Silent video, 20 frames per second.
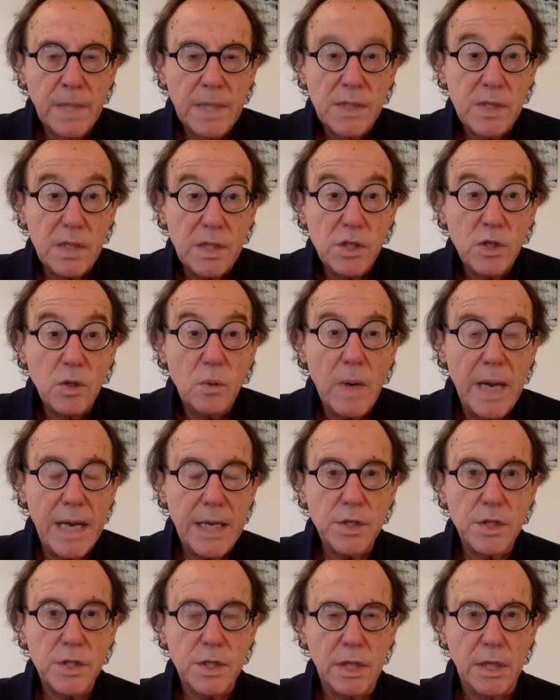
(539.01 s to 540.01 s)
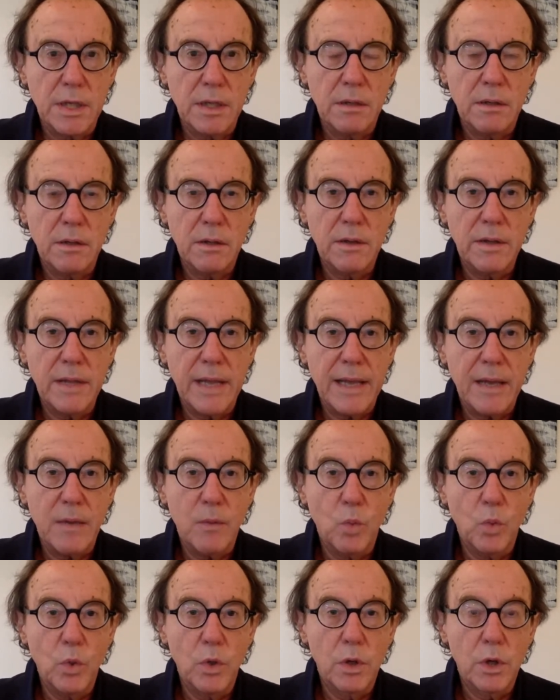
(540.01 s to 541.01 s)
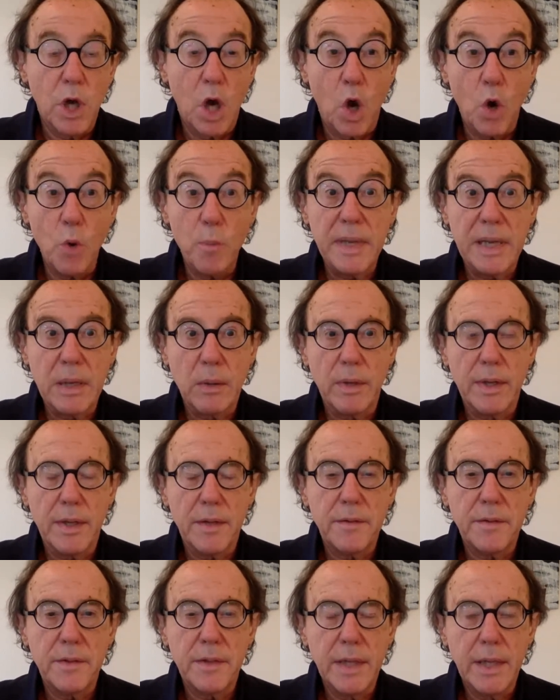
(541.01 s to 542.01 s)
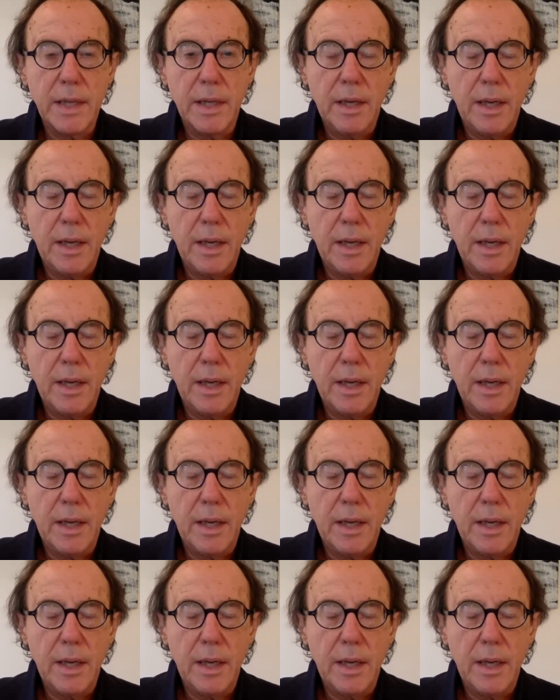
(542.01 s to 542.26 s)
situation that we're coping with,